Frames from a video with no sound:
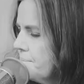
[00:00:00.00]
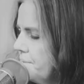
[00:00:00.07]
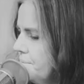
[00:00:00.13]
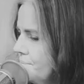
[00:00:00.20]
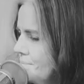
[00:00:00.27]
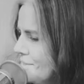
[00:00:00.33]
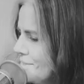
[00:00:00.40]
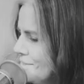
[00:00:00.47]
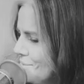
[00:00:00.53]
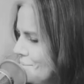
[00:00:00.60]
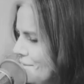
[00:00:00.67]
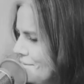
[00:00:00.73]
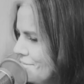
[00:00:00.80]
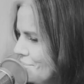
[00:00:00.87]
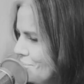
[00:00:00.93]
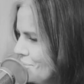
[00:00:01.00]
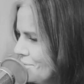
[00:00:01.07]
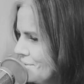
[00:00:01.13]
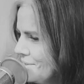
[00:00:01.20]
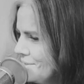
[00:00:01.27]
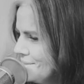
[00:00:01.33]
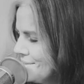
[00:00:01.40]
and because you have a
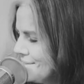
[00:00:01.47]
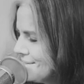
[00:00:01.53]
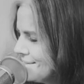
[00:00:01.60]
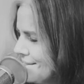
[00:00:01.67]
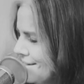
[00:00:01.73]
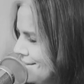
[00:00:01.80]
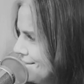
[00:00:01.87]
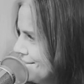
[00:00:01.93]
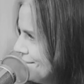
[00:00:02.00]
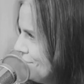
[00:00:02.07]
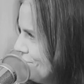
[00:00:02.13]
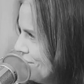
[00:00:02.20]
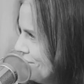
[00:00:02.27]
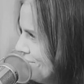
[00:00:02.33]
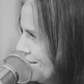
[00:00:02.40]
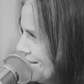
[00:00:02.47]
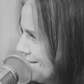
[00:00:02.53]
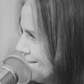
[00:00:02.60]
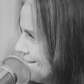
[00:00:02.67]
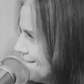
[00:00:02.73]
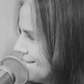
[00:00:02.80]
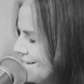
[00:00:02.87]
brilliant I N T P
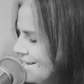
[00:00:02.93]
mind,